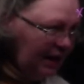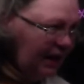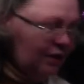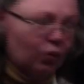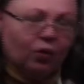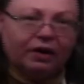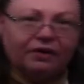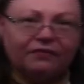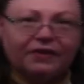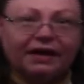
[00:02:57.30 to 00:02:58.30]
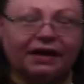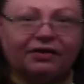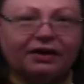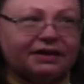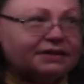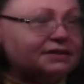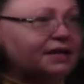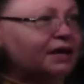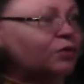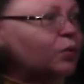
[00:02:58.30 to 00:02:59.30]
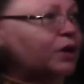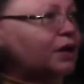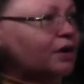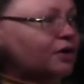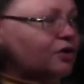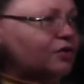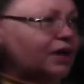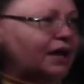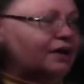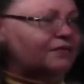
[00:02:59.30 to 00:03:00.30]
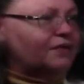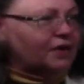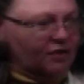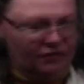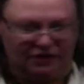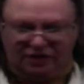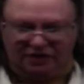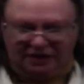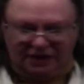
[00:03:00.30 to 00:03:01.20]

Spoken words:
And one of the areas that we are creative over here in the